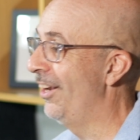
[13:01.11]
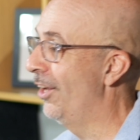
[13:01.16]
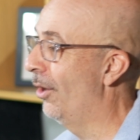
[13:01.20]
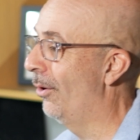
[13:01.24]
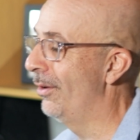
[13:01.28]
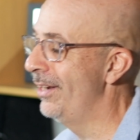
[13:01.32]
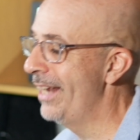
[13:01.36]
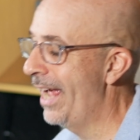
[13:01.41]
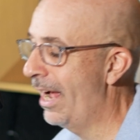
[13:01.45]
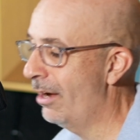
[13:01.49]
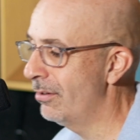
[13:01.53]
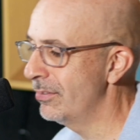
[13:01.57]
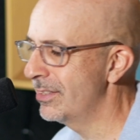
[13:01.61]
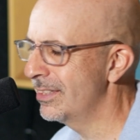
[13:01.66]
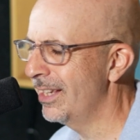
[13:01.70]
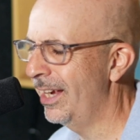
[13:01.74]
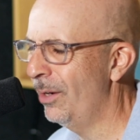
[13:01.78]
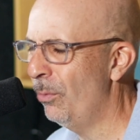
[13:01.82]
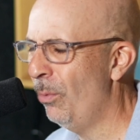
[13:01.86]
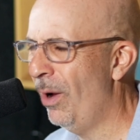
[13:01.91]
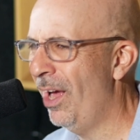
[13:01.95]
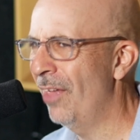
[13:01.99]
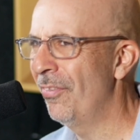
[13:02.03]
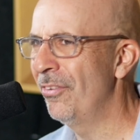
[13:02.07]
know. Now it's
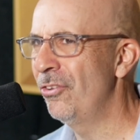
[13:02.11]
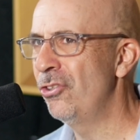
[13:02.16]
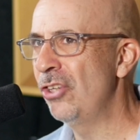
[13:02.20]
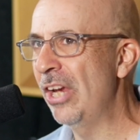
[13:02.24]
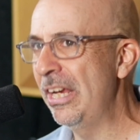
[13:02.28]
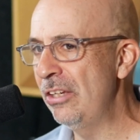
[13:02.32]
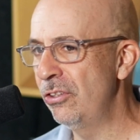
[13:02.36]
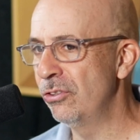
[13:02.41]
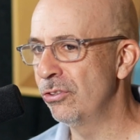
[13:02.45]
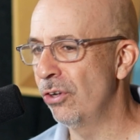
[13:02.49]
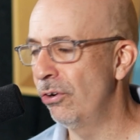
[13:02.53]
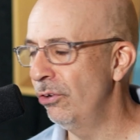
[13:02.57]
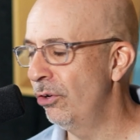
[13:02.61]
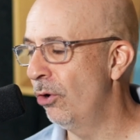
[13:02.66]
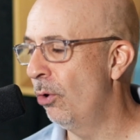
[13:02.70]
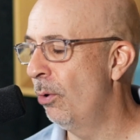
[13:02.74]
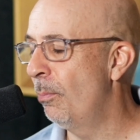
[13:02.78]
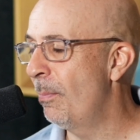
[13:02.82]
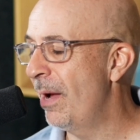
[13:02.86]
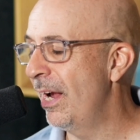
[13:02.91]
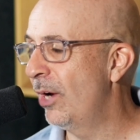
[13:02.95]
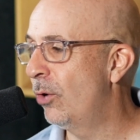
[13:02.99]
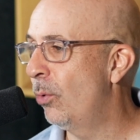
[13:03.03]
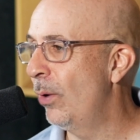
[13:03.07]
wow, the changes aren't
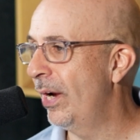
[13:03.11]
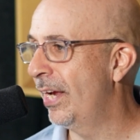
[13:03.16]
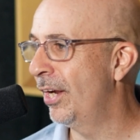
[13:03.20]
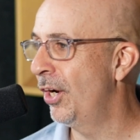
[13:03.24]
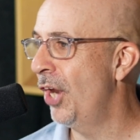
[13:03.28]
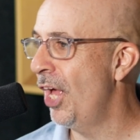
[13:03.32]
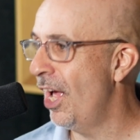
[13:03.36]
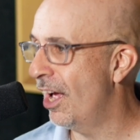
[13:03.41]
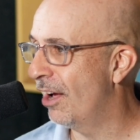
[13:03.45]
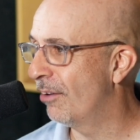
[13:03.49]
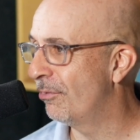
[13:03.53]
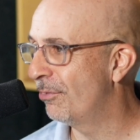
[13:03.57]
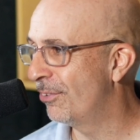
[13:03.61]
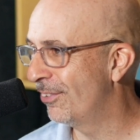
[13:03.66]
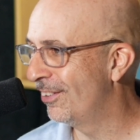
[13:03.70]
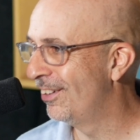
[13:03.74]
going by quick enough.